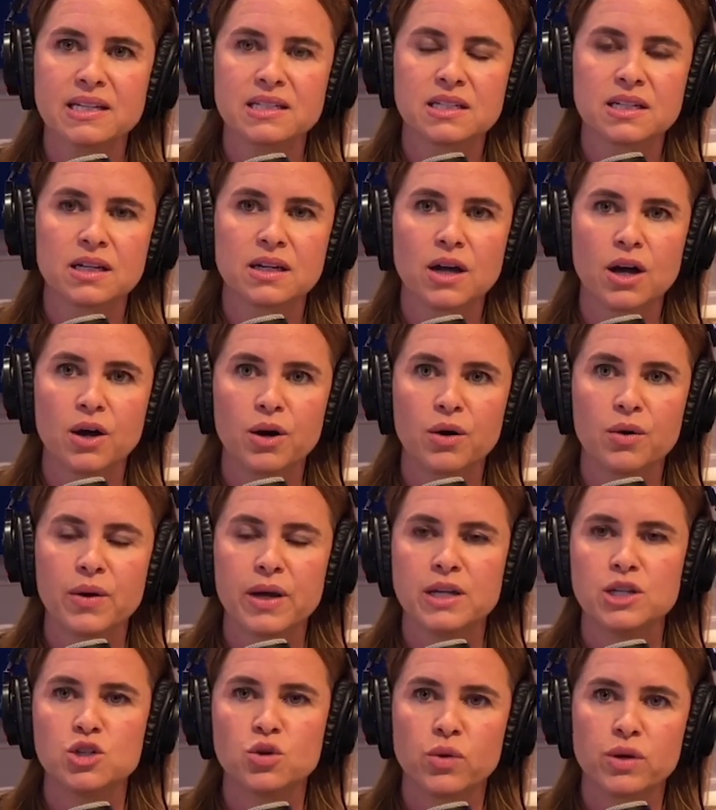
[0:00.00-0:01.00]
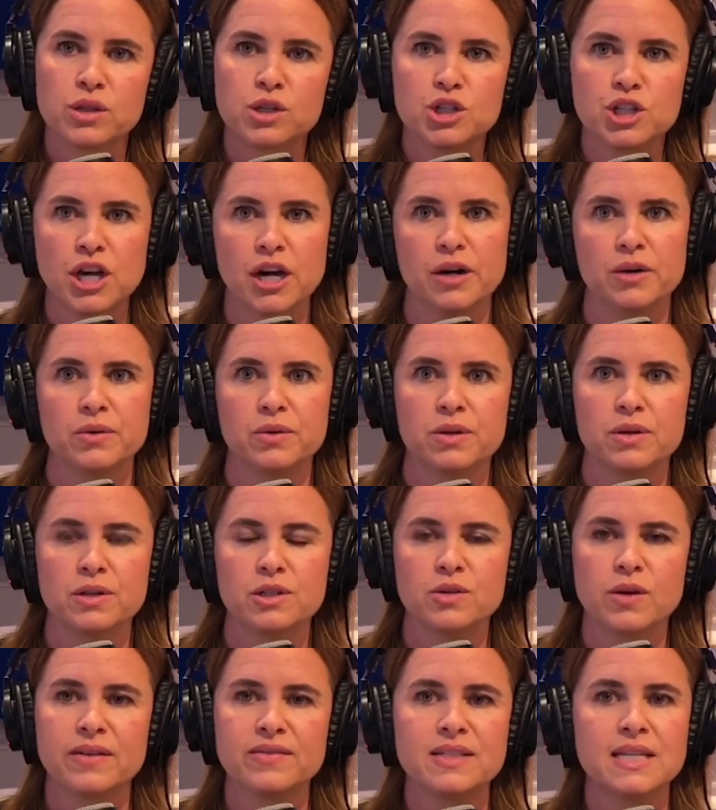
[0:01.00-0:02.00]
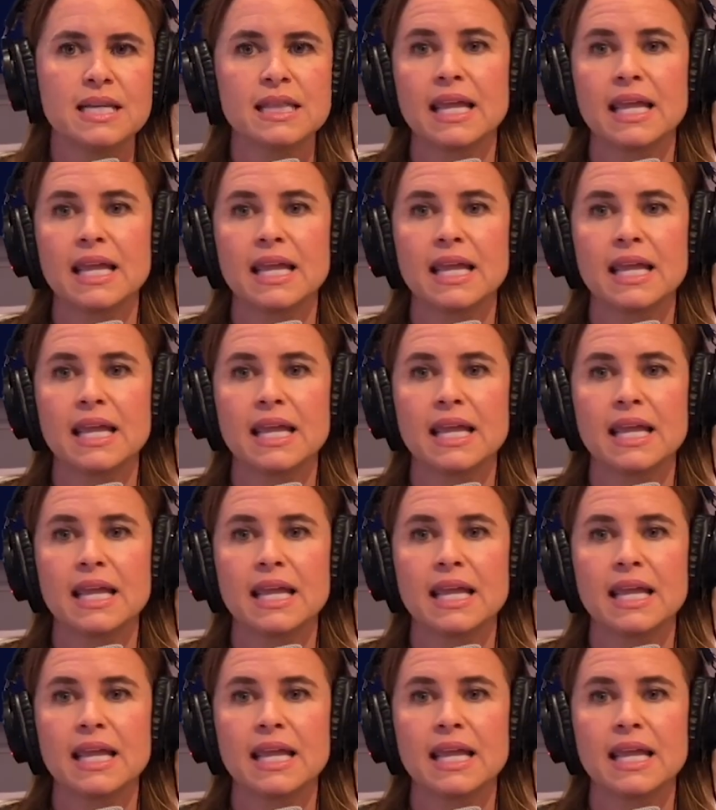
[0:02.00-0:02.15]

to go enjoy the show. So I've seen